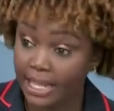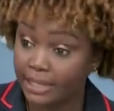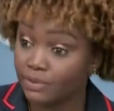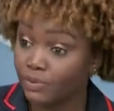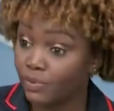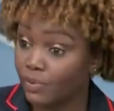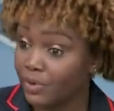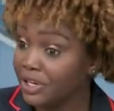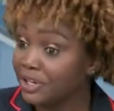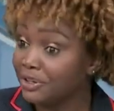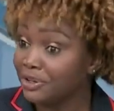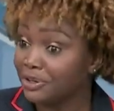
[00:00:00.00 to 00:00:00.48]

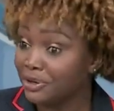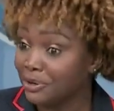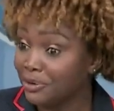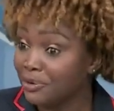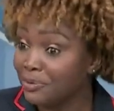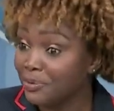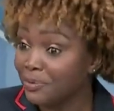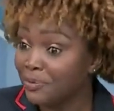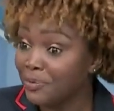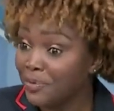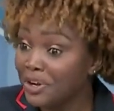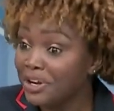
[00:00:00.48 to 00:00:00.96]
And we ag
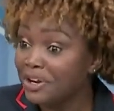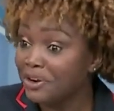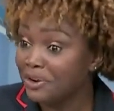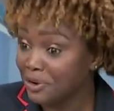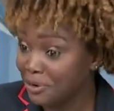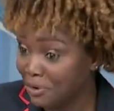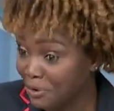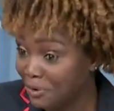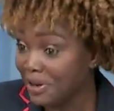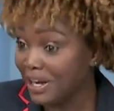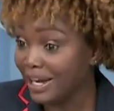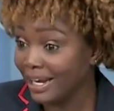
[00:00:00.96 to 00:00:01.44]
we
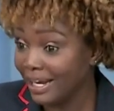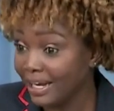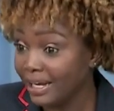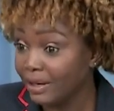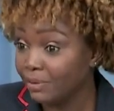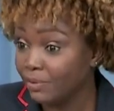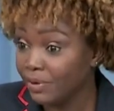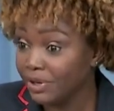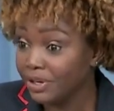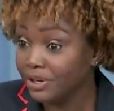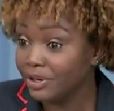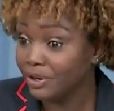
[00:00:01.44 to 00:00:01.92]
agree,
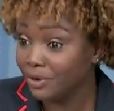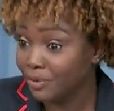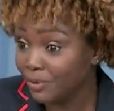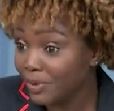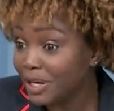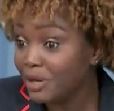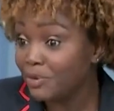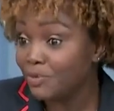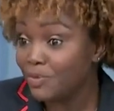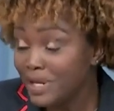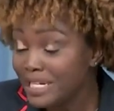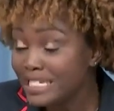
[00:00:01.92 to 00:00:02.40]
we
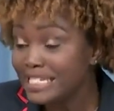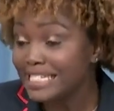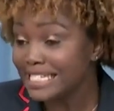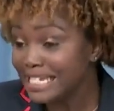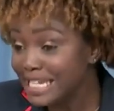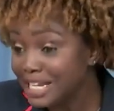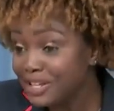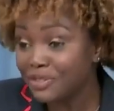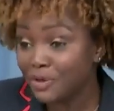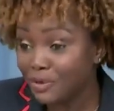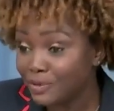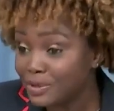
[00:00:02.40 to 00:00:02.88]
agree. We
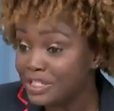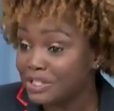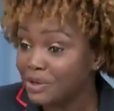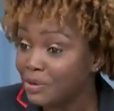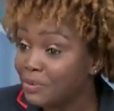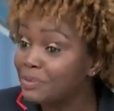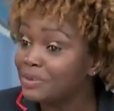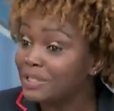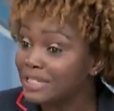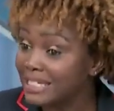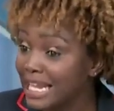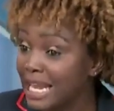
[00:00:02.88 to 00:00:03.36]
see those
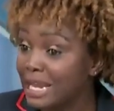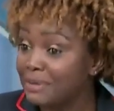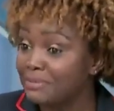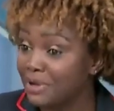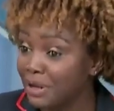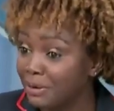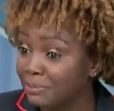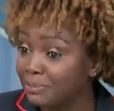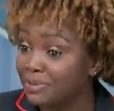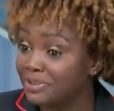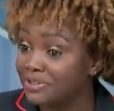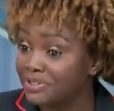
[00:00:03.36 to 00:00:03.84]
same
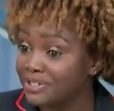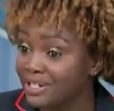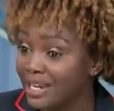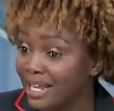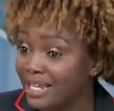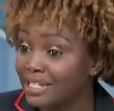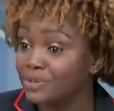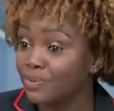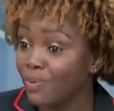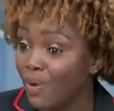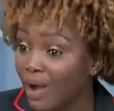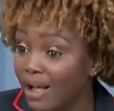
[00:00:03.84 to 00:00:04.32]
numbers
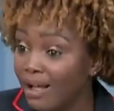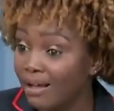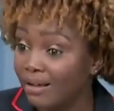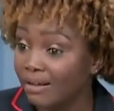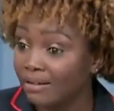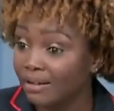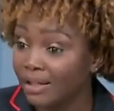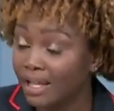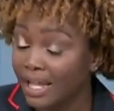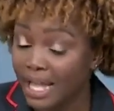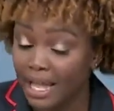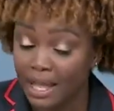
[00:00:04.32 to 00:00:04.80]
as
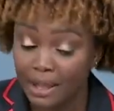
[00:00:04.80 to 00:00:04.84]
well.